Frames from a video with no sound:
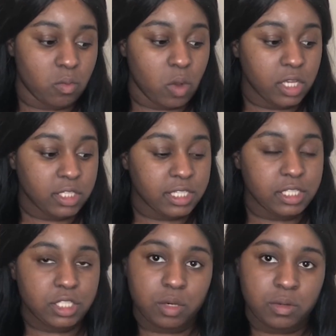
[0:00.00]

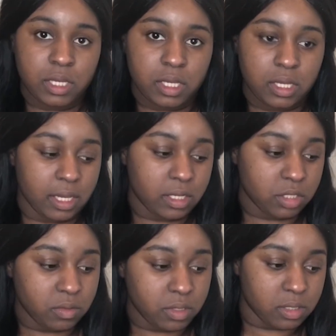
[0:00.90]
washing, toning, and
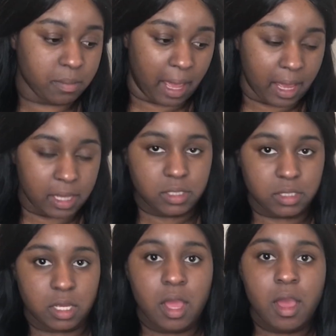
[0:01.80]
doing the
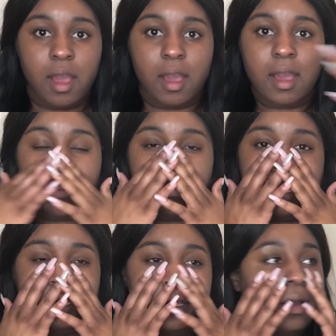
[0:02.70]
mask. I'm
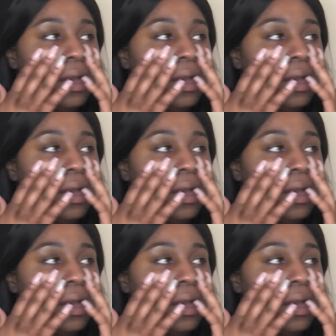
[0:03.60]
gonna go